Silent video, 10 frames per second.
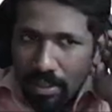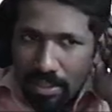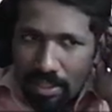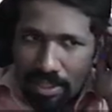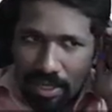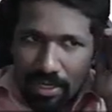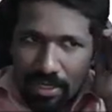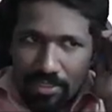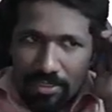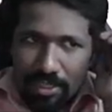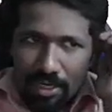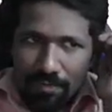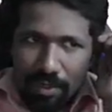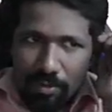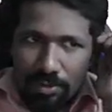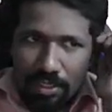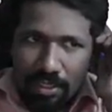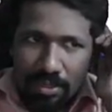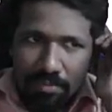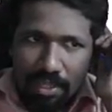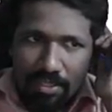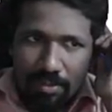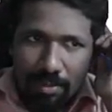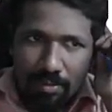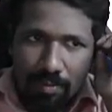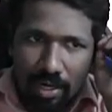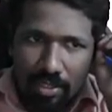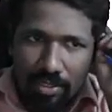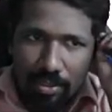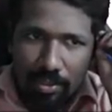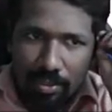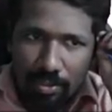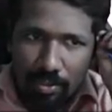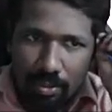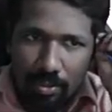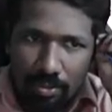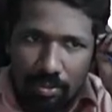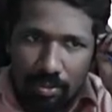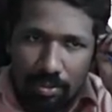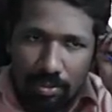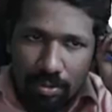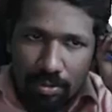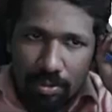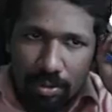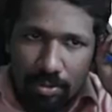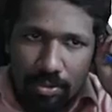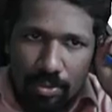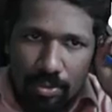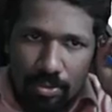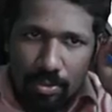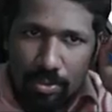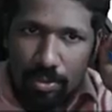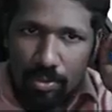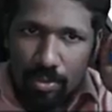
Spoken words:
Here, instead of 1000, the base was 100, 000, 000, 000, 000,